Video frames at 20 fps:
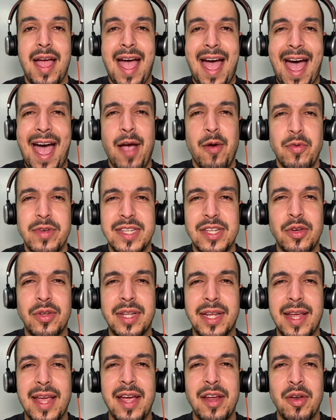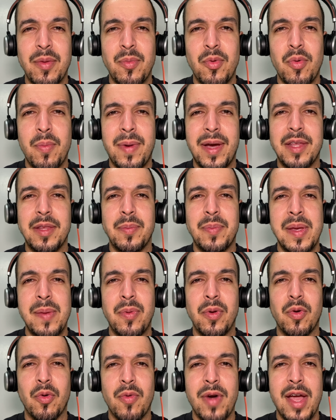I was held accountable by the
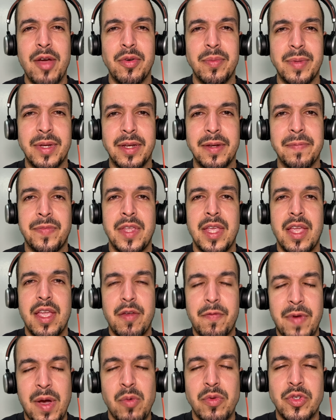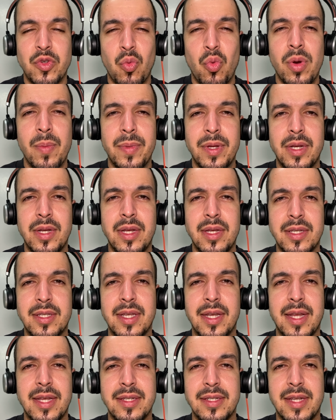people around me. If I was a woman in
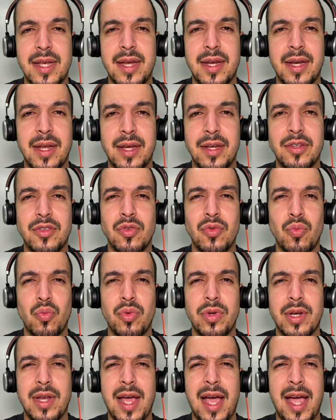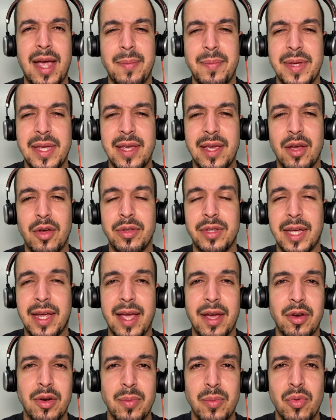today's day and age, would I be held
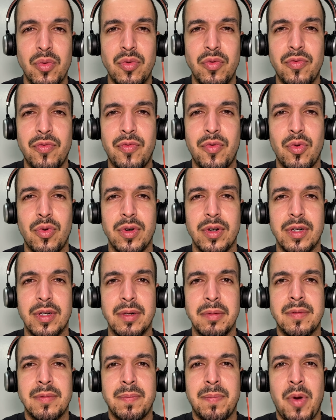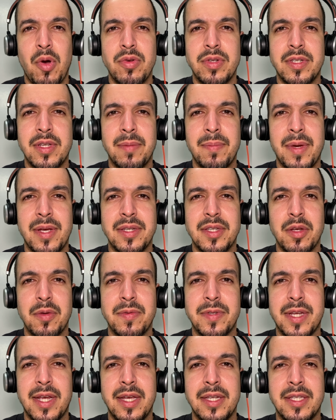accountable for posting
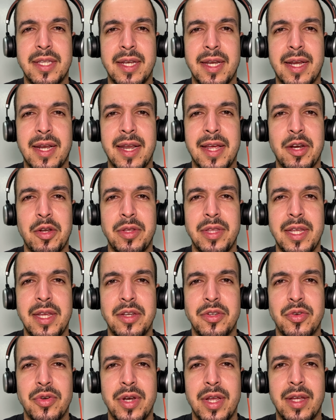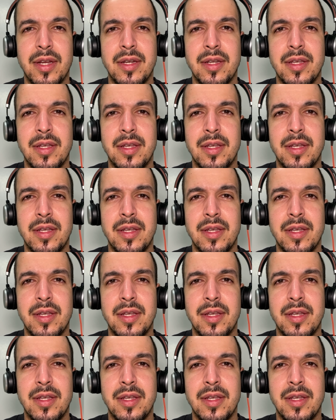myself scantily clad on the internet,